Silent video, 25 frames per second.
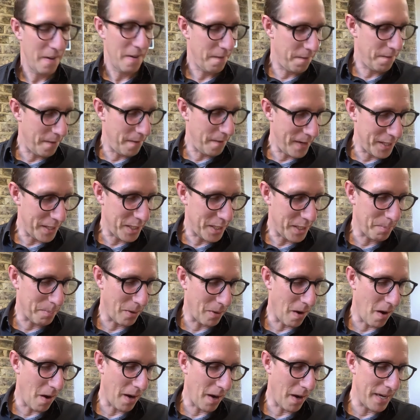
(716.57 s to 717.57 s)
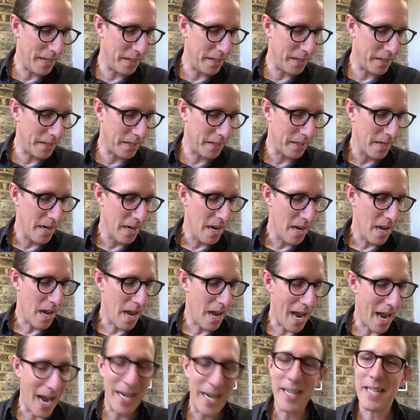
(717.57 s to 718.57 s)
fear, surprise,
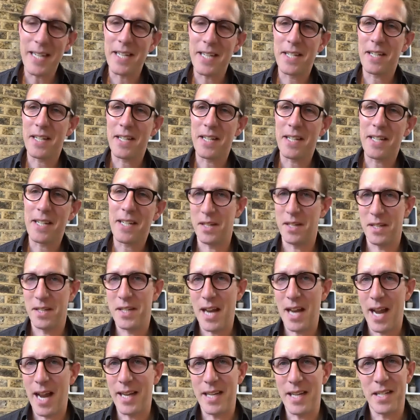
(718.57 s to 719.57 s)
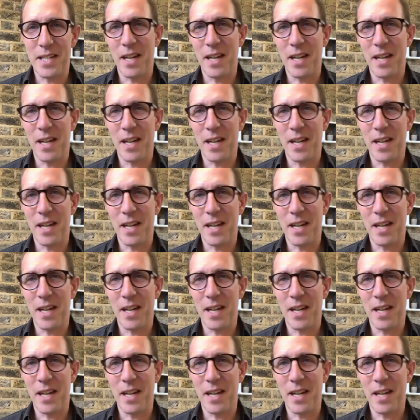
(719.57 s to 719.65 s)
anger, disgust, and sadness.